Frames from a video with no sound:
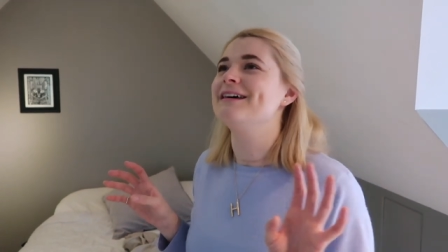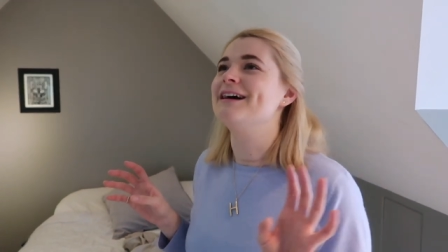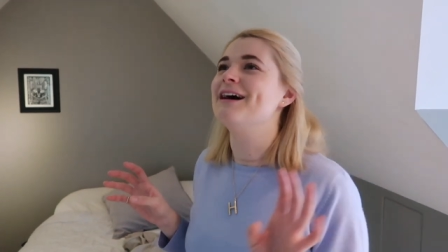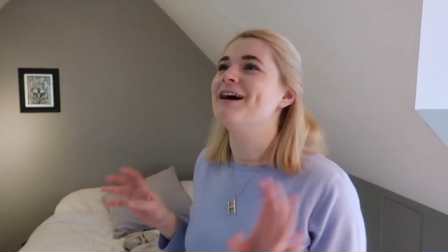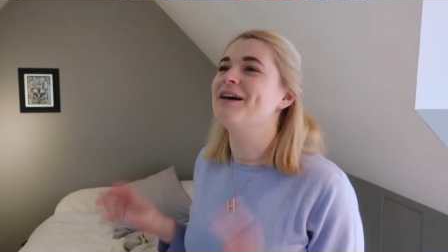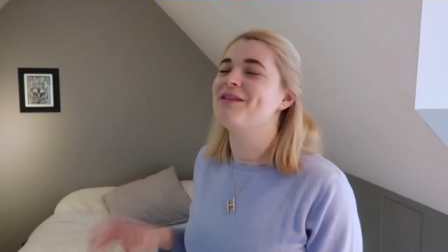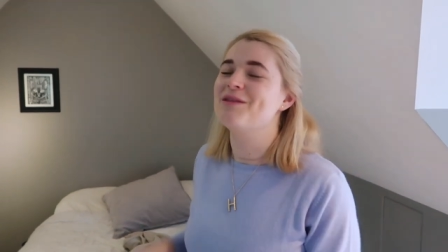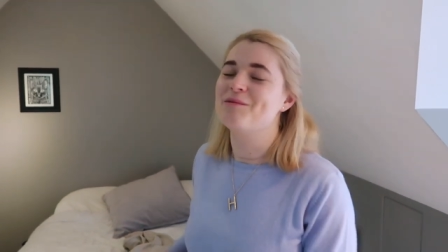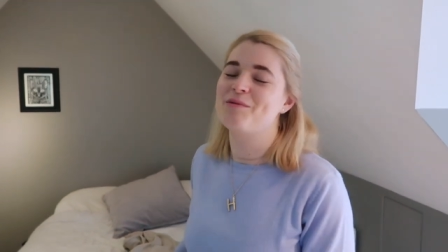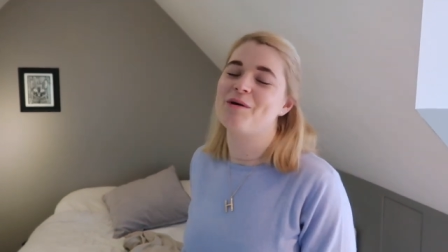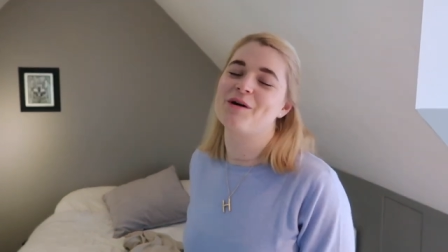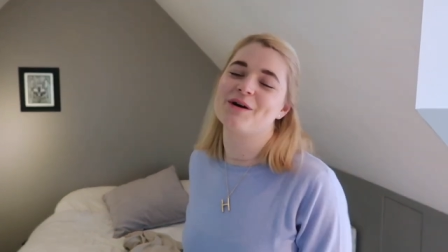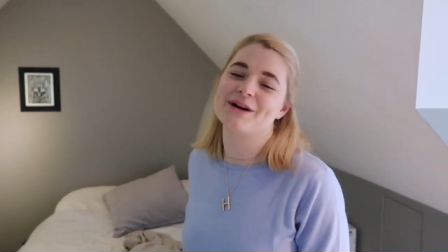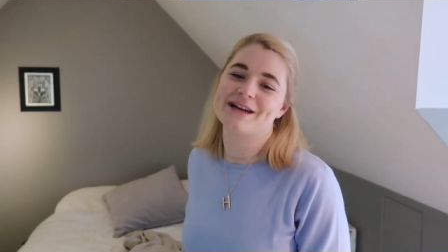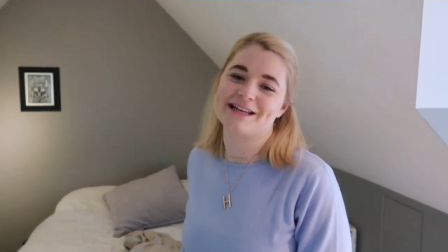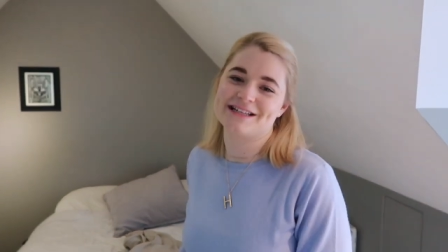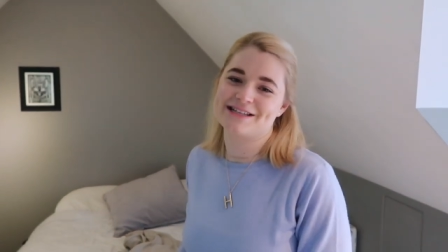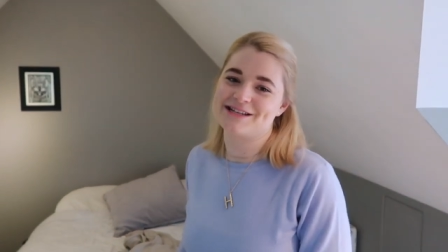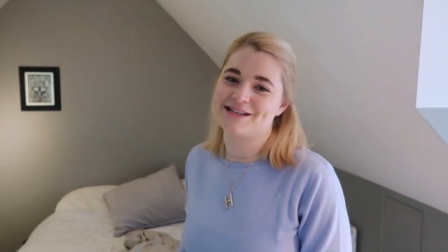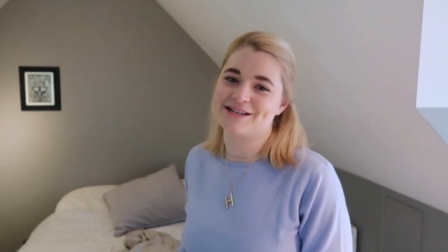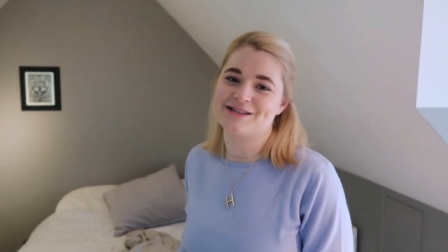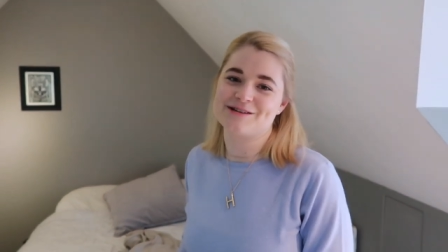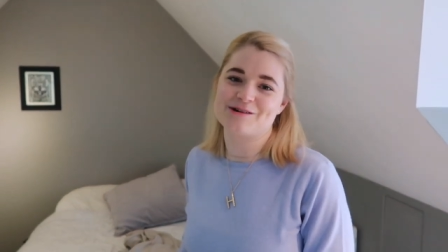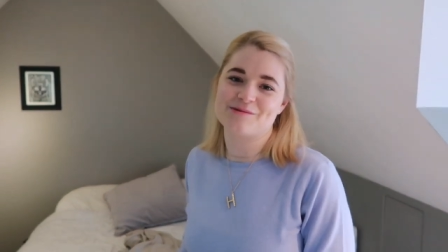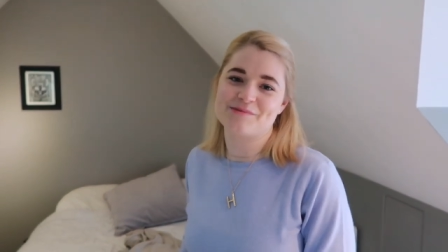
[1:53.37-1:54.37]
the pocket
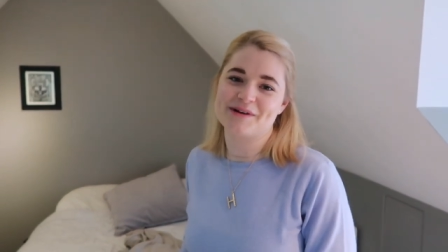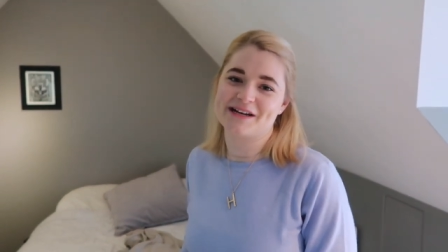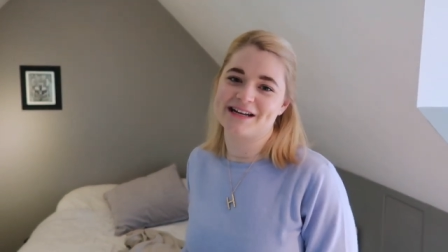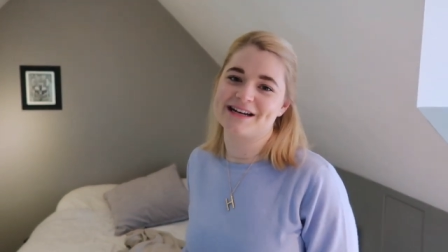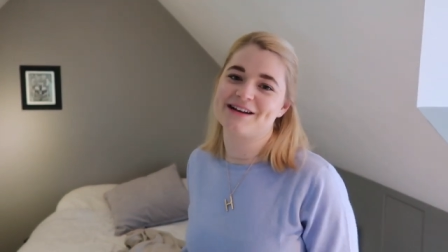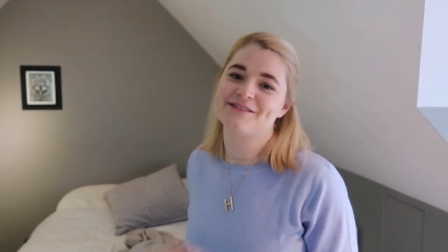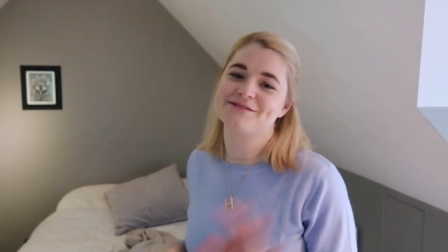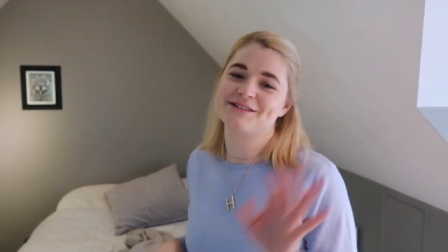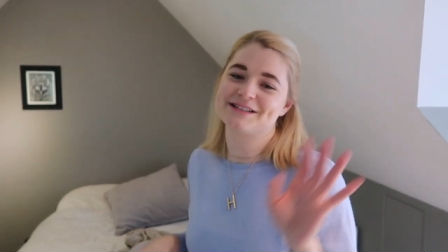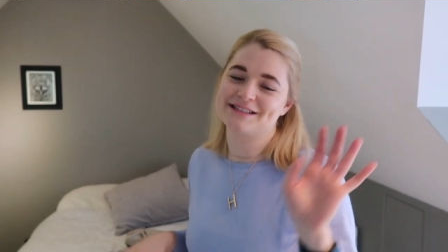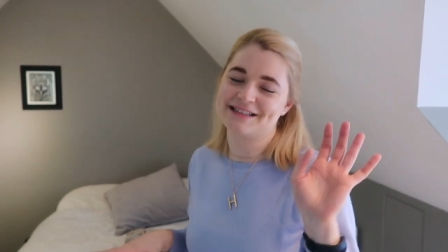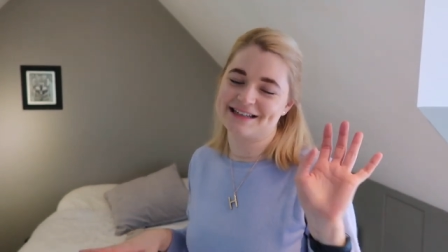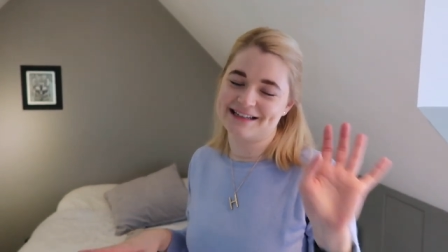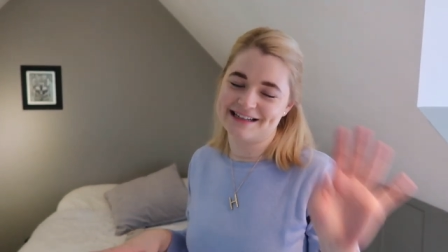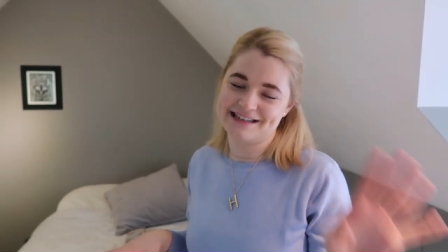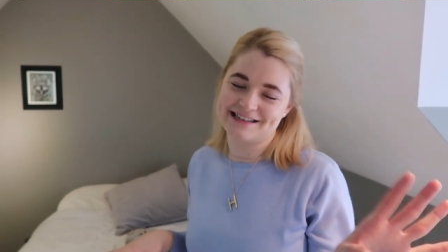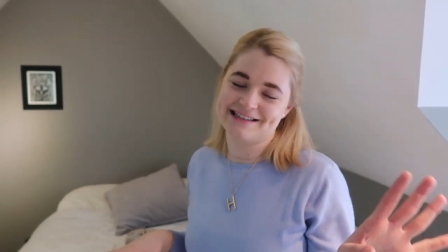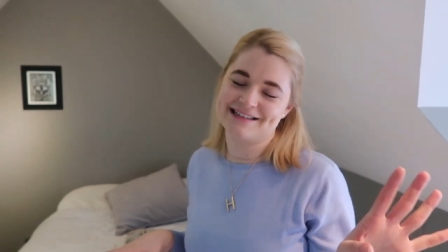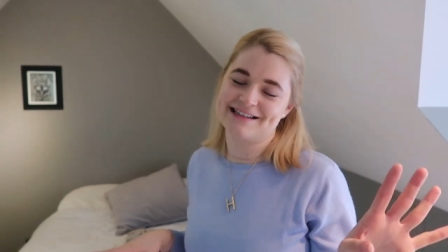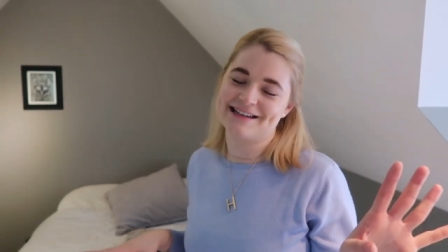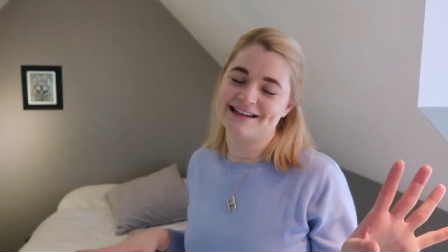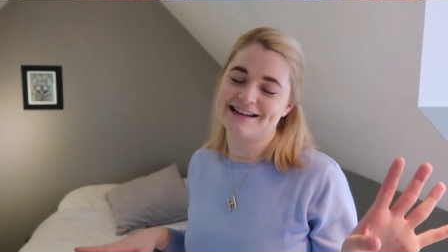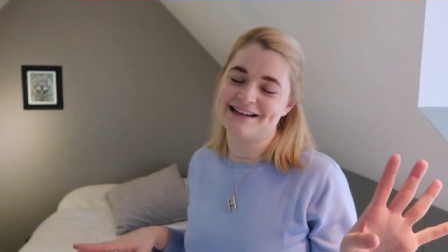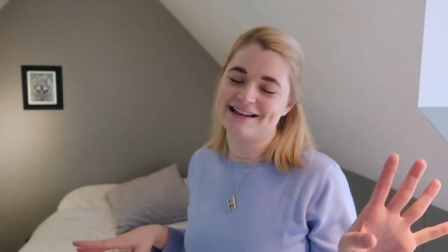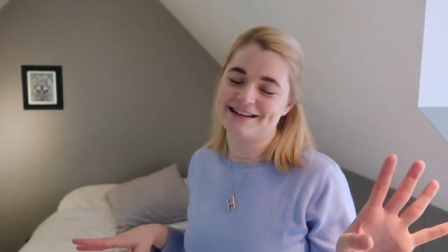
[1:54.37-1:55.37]
is just not big enough because I
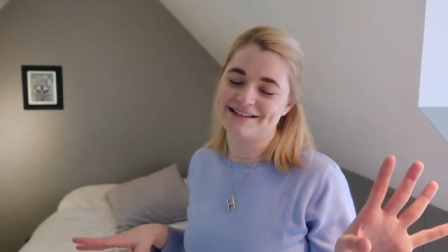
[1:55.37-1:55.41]
need